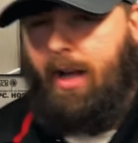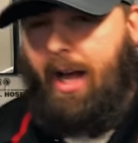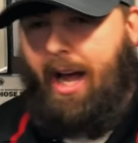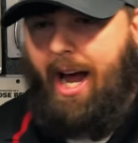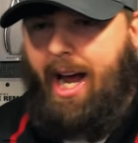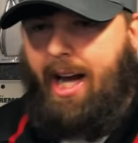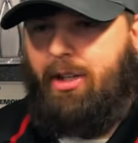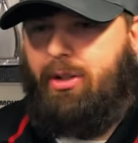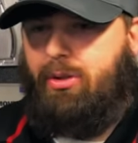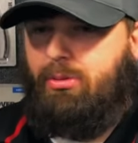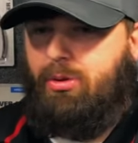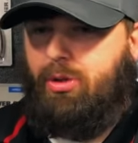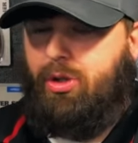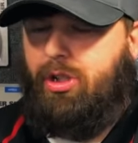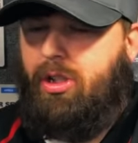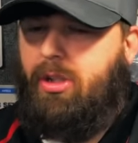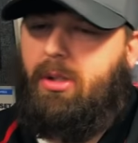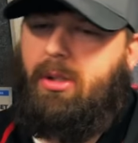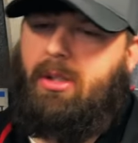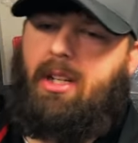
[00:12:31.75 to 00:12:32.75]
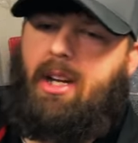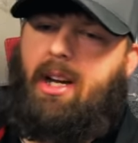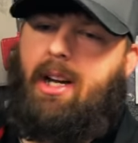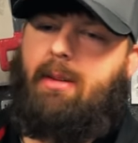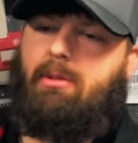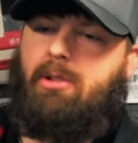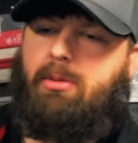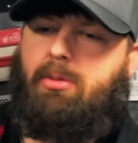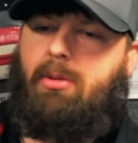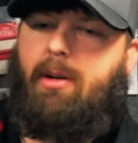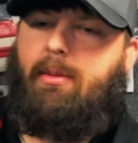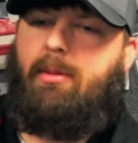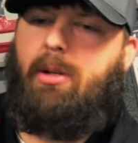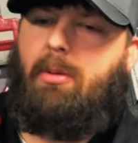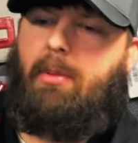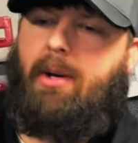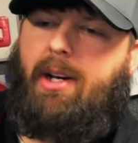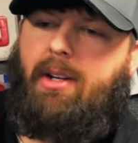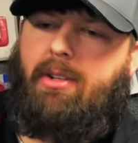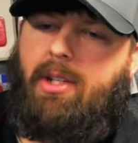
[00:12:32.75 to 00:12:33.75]
actual shooting time was probably
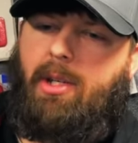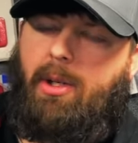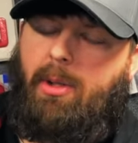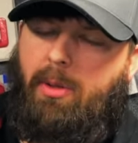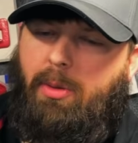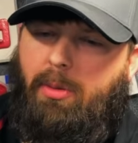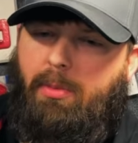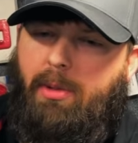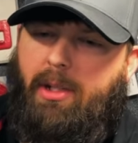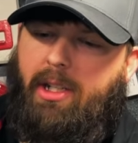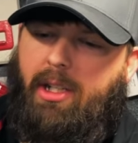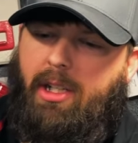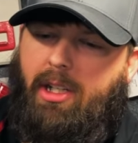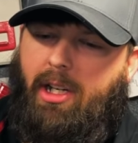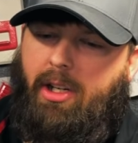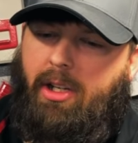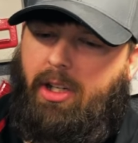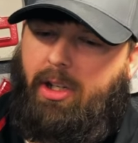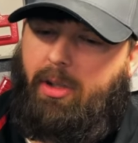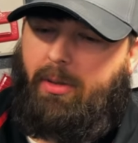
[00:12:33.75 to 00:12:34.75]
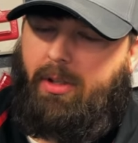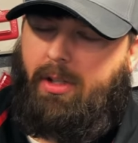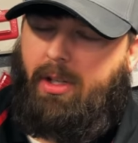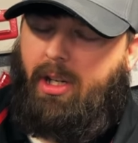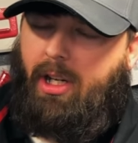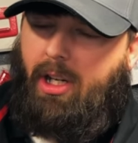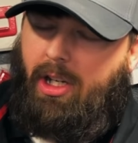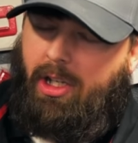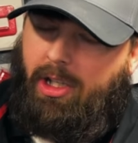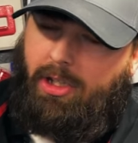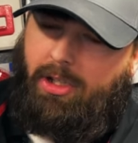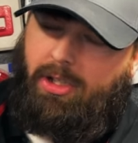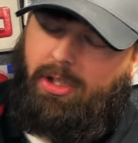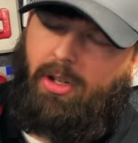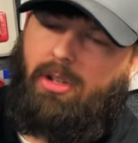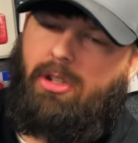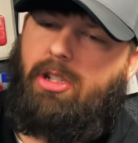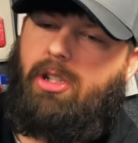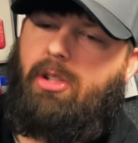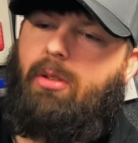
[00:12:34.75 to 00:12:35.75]
about two, but you know, you'd, you'd
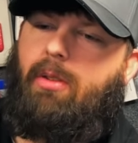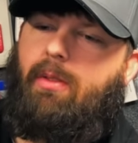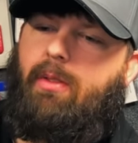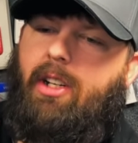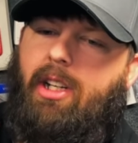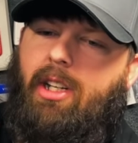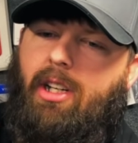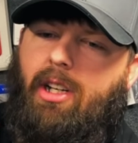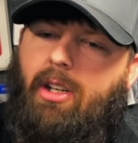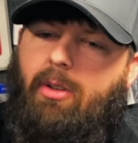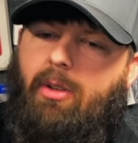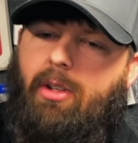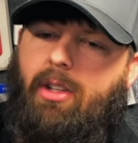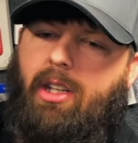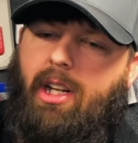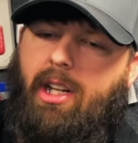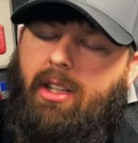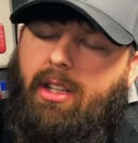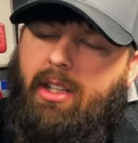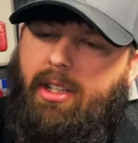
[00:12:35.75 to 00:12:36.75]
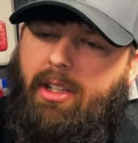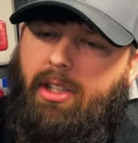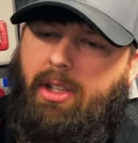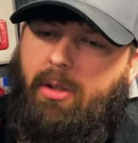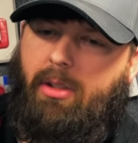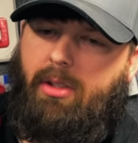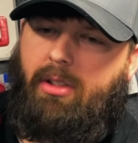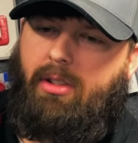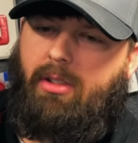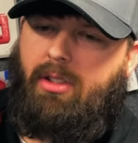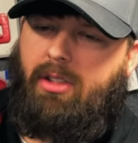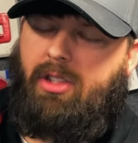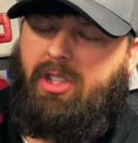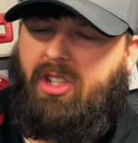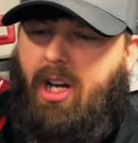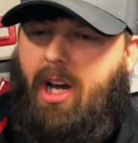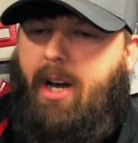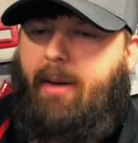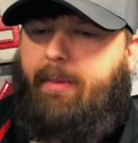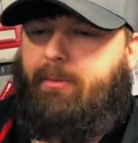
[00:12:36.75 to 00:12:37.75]
start shooting a video and, and then you'd
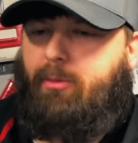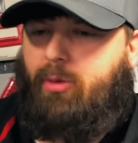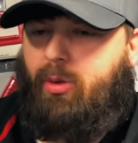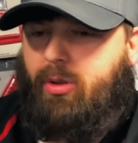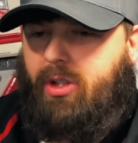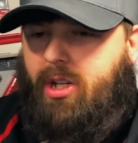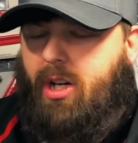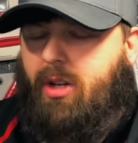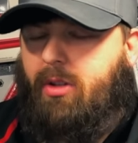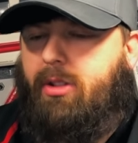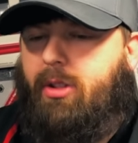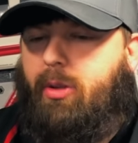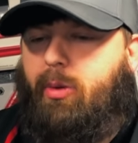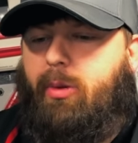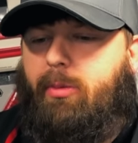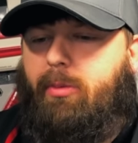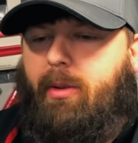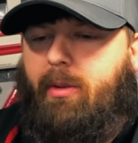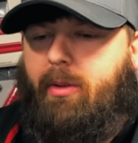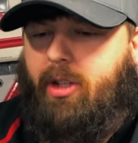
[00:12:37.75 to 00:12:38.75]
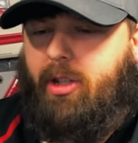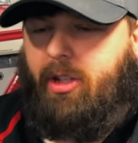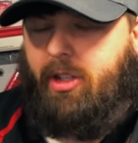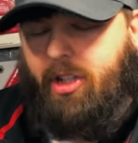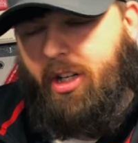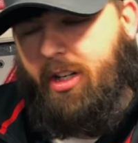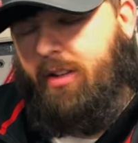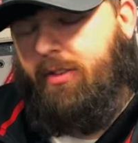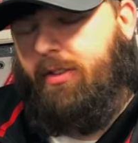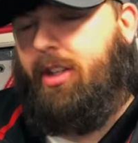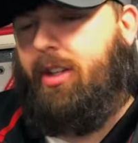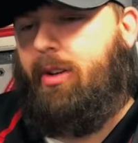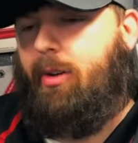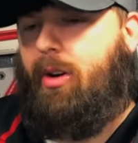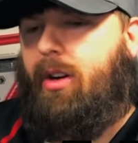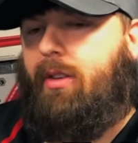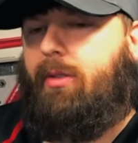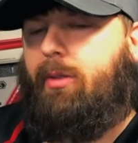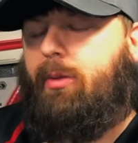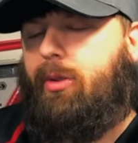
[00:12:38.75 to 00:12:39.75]
stop and want to talk to them. You'd cut the video
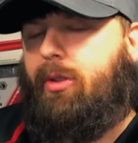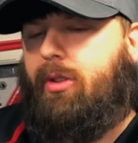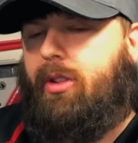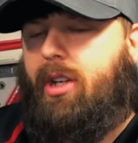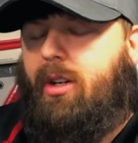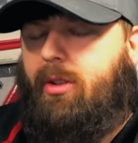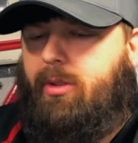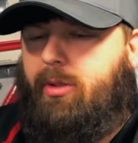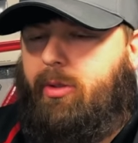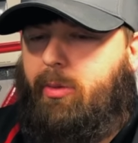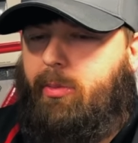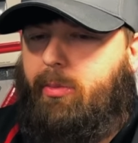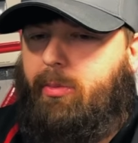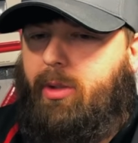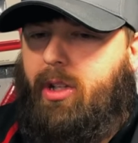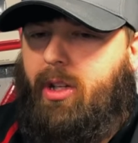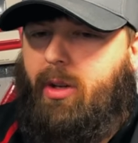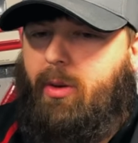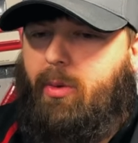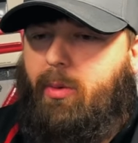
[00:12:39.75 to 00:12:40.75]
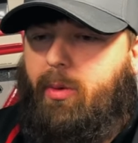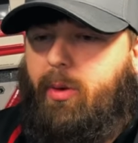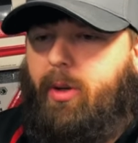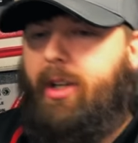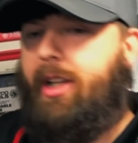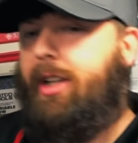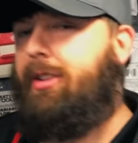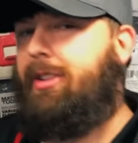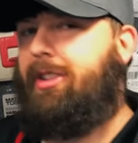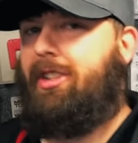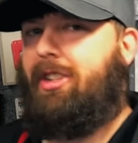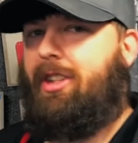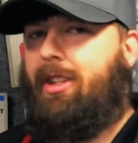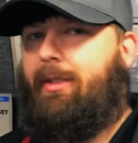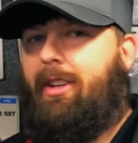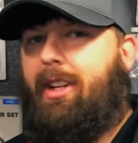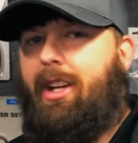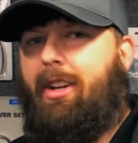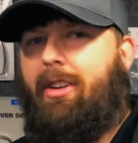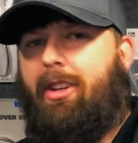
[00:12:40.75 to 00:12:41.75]
off and want to talk to them, you know, what else is
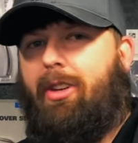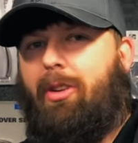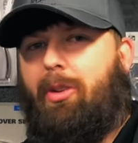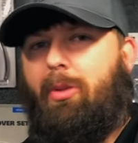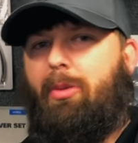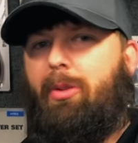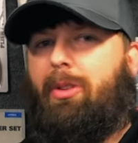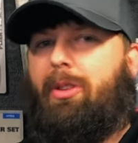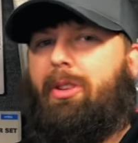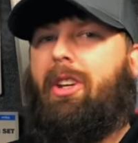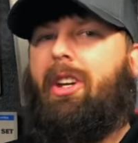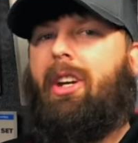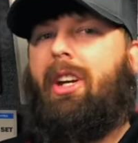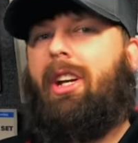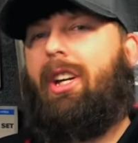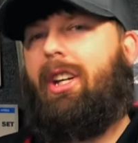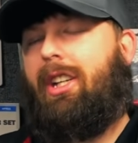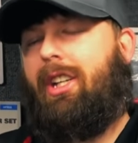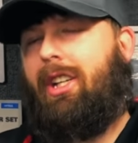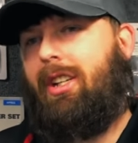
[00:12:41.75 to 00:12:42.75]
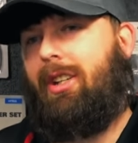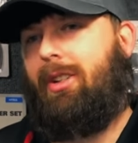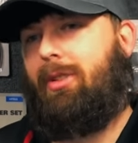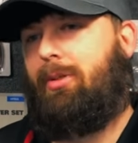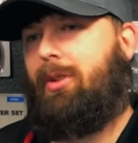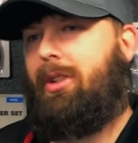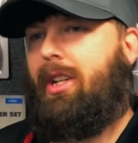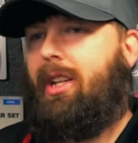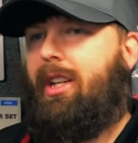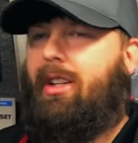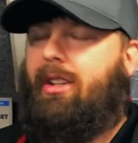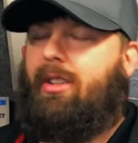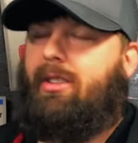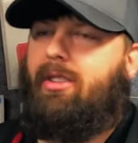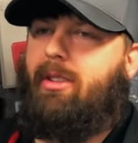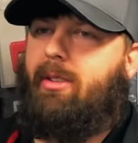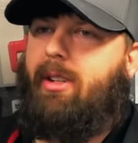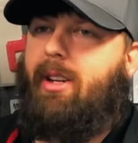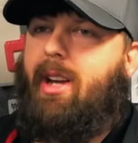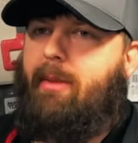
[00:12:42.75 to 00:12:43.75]
coming out new or, mm -hmm. you know, what else.
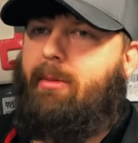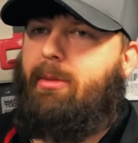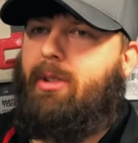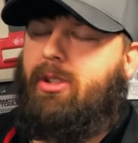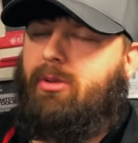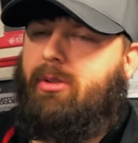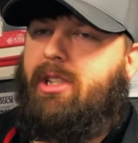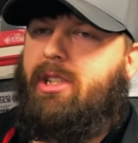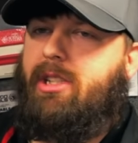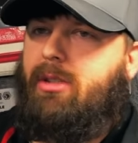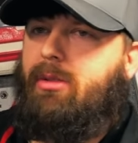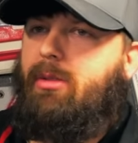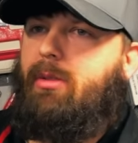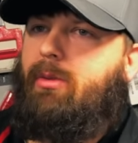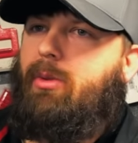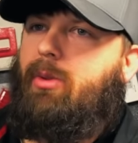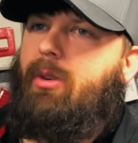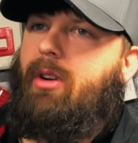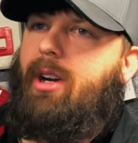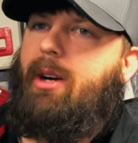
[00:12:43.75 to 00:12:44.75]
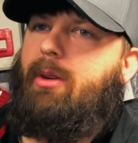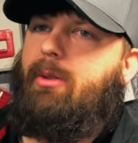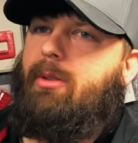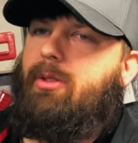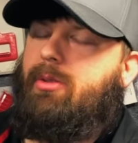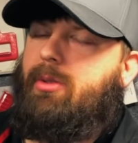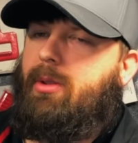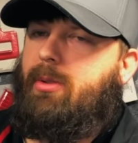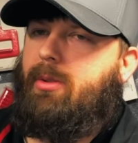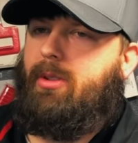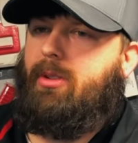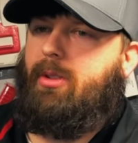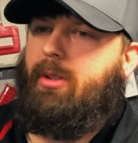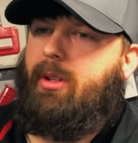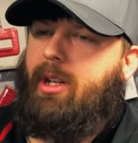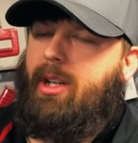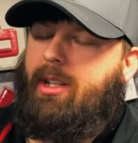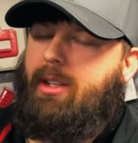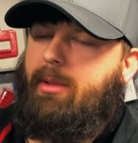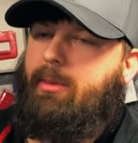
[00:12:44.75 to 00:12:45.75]
So it, it, between two and four hours, we were
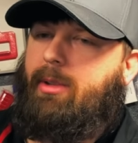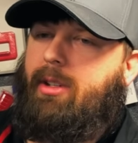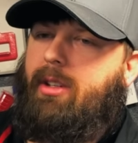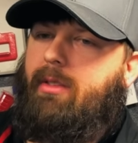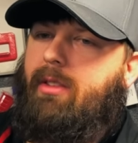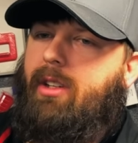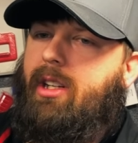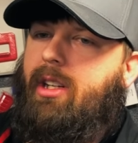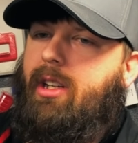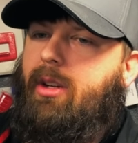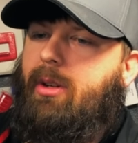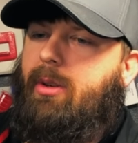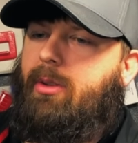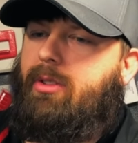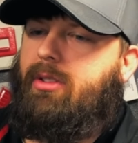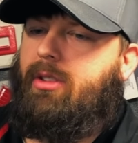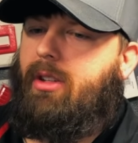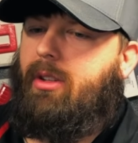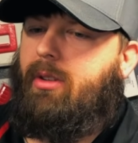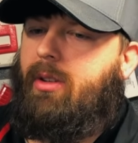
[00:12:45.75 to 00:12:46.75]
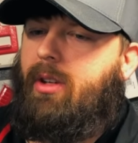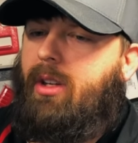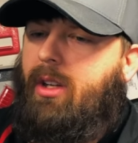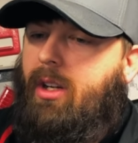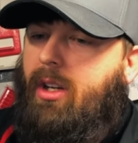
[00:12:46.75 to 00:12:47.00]
doing nothing but the videos. So